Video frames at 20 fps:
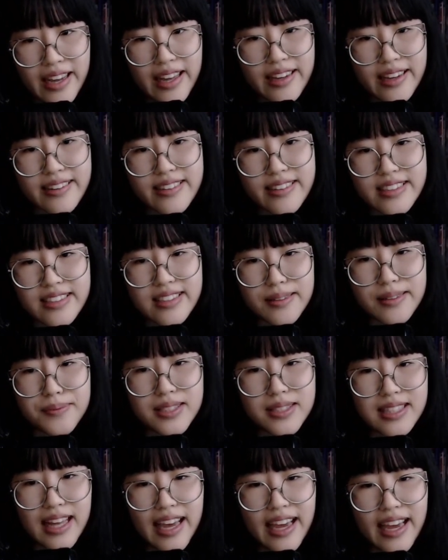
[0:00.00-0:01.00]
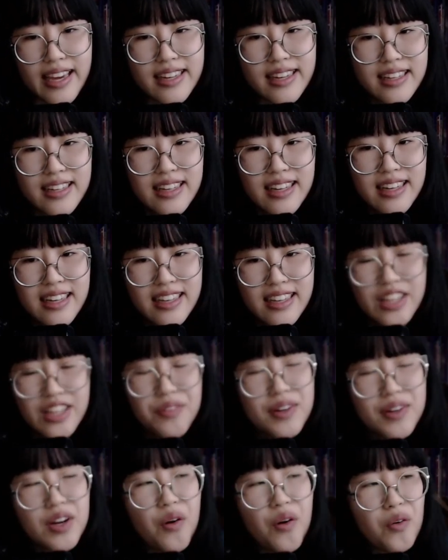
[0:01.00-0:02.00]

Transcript: And it seems like, an